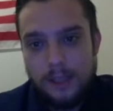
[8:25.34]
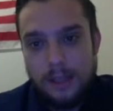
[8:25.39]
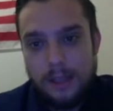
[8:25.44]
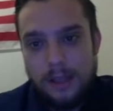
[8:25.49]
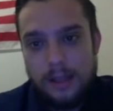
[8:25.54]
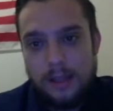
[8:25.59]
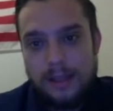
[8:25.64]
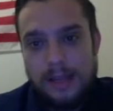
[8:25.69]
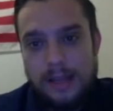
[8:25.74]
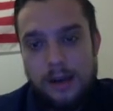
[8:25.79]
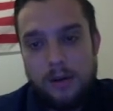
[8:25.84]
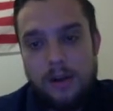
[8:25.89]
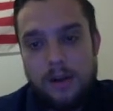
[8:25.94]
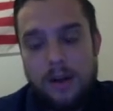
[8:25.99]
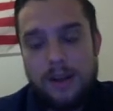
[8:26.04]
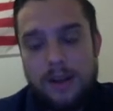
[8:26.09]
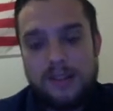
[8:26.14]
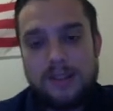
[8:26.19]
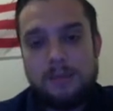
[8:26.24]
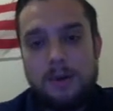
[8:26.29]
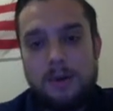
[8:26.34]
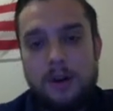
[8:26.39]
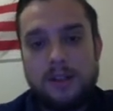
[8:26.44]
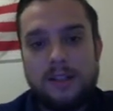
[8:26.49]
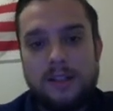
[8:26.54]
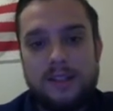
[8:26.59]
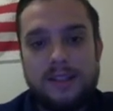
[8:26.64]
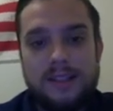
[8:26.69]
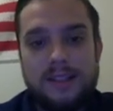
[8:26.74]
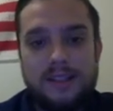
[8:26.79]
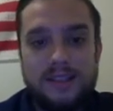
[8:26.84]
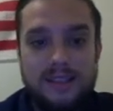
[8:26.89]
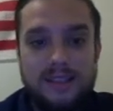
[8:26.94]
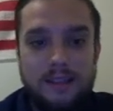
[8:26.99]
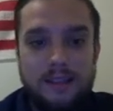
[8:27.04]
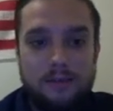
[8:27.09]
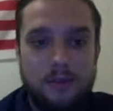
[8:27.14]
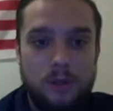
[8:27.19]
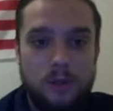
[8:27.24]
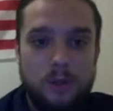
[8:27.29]
Now, a custom audience is
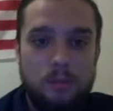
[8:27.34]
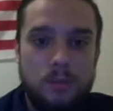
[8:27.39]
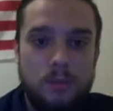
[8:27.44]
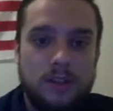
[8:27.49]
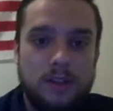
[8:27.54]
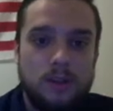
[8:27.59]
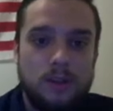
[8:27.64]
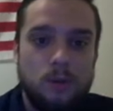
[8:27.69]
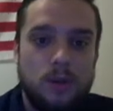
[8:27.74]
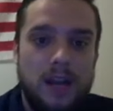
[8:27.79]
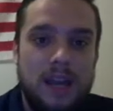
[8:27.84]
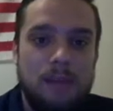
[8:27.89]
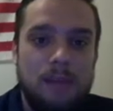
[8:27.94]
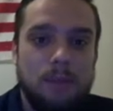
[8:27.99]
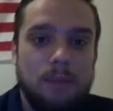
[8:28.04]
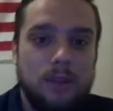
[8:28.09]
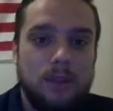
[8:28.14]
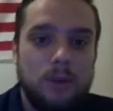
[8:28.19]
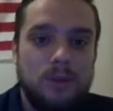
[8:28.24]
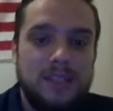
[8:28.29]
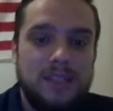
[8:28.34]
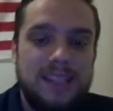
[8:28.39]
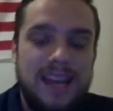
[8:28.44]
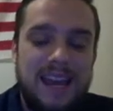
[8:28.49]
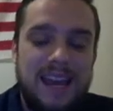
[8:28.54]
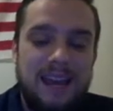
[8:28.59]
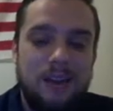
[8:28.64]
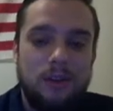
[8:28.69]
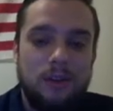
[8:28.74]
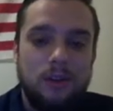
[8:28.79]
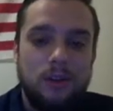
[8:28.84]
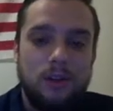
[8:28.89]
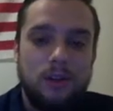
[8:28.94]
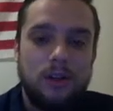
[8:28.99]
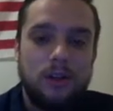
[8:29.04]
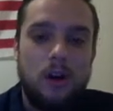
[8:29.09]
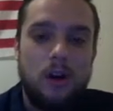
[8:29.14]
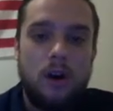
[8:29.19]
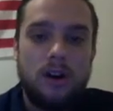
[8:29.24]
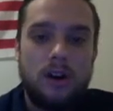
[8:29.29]
different because we're able to go tailor an
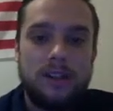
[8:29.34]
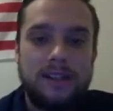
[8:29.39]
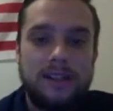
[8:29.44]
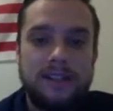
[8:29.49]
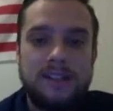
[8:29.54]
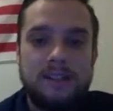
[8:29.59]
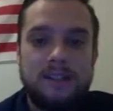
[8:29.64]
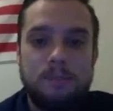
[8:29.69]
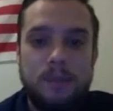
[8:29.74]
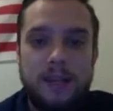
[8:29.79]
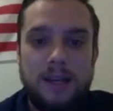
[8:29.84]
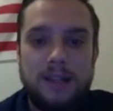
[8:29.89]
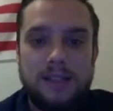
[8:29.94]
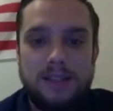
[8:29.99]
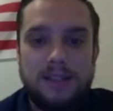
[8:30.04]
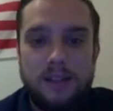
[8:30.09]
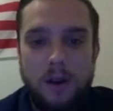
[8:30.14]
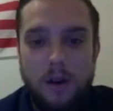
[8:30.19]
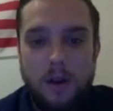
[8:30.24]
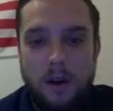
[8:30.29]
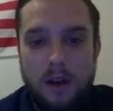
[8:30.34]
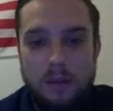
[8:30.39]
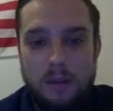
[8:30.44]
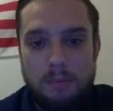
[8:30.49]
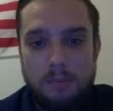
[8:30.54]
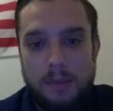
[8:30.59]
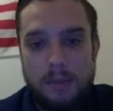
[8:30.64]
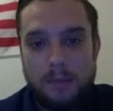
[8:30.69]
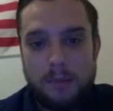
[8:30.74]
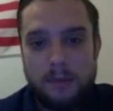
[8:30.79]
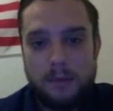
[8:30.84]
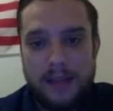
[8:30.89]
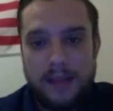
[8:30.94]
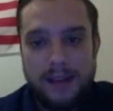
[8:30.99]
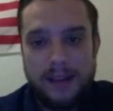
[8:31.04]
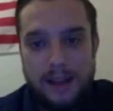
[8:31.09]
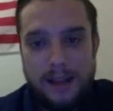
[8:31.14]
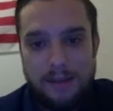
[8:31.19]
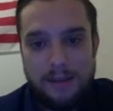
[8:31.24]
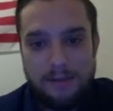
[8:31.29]
audience based on people that
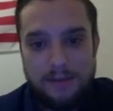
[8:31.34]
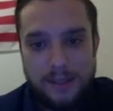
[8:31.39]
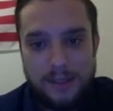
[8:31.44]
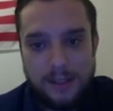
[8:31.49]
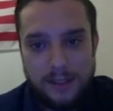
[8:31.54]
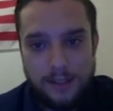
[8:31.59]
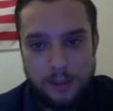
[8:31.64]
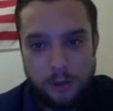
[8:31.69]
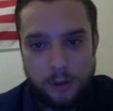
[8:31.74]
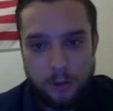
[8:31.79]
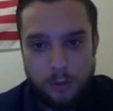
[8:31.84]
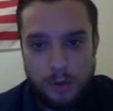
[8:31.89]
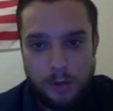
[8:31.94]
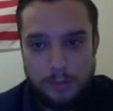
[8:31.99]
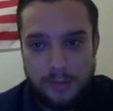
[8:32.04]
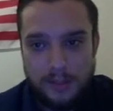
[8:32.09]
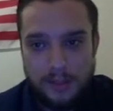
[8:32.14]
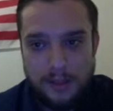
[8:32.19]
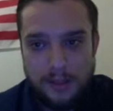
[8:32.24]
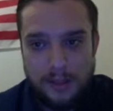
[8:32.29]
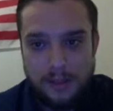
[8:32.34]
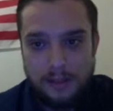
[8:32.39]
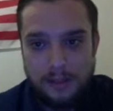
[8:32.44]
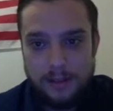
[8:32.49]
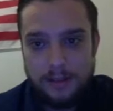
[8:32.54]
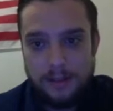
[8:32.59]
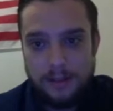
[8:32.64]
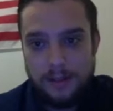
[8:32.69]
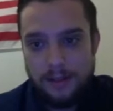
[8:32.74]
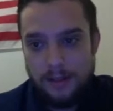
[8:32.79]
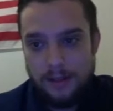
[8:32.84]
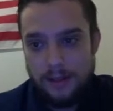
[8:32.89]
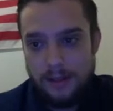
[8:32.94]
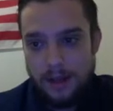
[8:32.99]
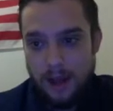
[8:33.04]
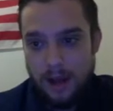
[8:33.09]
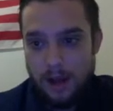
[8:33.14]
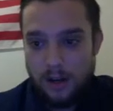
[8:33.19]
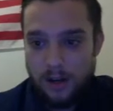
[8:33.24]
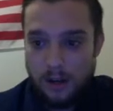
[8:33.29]
have visited your website,
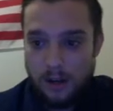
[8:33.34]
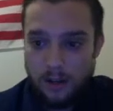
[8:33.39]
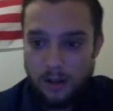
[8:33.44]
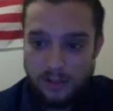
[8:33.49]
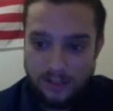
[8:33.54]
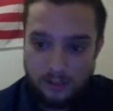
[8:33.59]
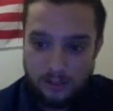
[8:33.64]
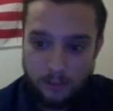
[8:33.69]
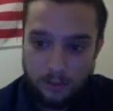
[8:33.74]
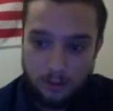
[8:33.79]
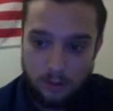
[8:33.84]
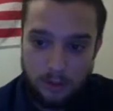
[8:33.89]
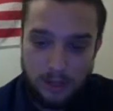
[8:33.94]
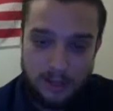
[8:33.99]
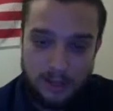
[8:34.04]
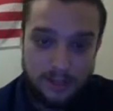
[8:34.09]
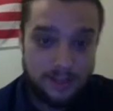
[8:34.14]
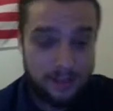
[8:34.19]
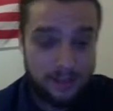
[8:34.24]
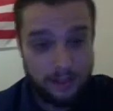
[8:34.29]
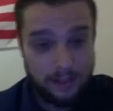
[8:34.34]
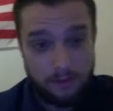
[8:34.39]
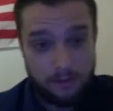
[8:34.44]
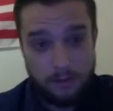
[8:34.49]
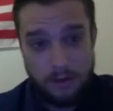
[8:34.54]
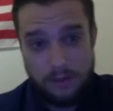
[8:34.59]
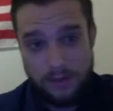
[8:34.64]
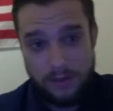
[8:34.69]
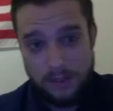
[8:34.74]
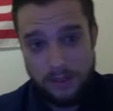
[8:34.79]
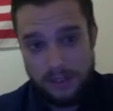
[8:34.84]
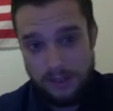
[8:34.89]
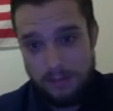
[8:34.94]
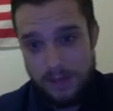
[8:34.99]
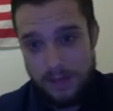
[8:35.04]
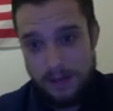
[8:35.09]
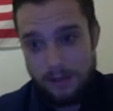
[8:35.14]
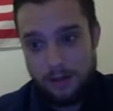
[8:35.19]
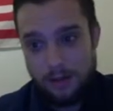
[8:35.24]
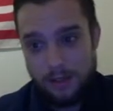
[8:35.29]
a customer list, like if you have an
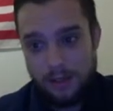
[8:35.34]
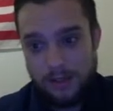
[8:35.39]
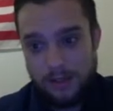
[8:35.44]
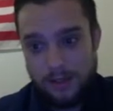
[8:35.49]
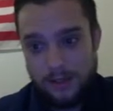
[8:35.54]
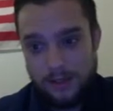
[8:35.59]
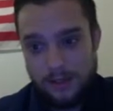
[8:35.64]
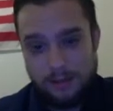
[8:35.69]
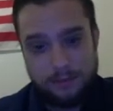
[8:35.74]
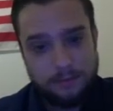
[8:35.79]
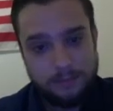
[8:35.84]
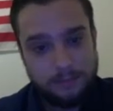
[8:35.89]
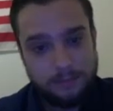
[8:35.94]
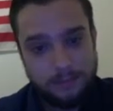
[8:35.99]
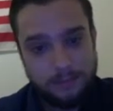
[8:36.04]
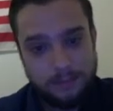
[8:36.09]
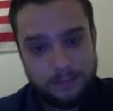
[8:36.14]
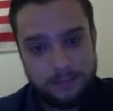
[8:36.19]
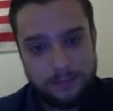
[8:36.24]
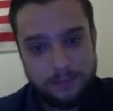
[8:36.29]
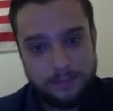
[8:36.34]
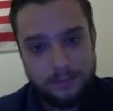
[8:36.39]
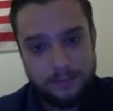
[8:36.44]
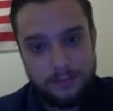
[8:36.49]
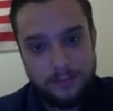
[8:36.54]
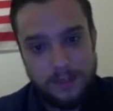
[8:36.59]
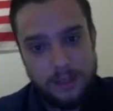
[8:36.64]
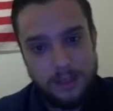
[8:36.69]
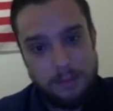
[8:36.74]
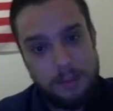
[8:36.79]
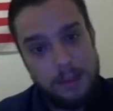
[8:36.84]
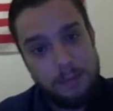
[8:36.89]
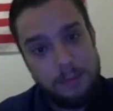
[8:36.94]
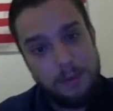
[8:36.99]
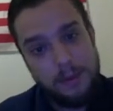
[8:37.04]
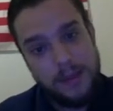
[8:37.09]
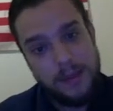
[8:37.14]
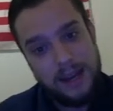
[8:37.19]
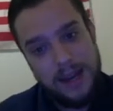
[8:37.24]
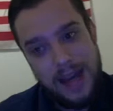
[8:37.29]
email list, people
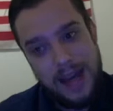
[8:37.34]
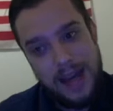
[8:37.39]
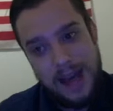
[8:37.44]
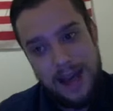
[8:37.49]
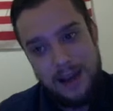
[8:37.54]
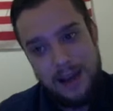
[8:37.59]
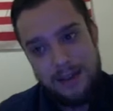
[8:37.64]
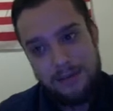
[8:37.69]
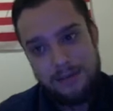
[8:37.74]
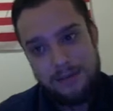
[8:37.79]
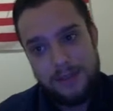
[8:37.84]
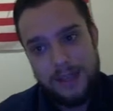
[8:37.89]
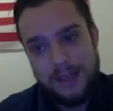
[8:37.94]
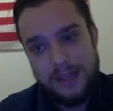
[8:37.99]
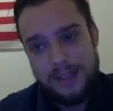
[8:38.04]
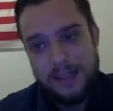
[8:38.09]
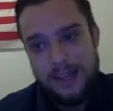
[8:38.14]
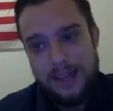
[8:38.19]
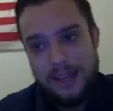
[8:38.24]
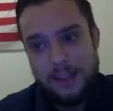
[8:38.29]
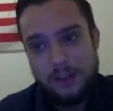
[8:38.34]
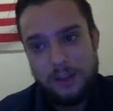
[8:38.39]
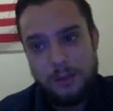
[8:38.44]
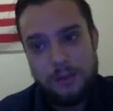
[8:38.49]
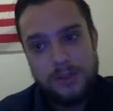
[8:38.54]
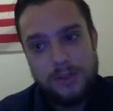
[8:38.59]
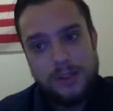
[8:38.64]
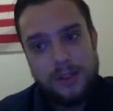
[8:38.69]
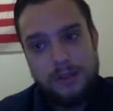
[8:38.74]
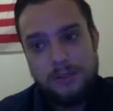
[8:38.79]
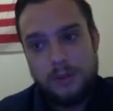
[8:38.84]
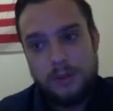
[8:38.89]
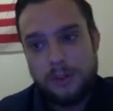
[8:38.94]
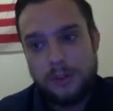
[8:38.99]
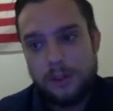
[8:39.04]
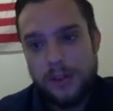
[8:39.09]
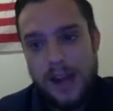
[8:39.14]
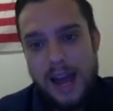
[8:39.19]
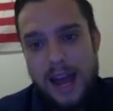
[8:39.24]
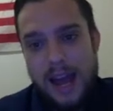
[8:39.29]
that have engaged with stuff on
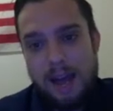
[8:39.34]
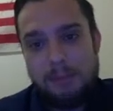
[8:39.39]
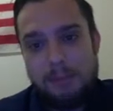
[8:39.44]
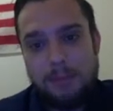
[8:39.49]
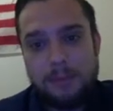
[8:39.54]
your app,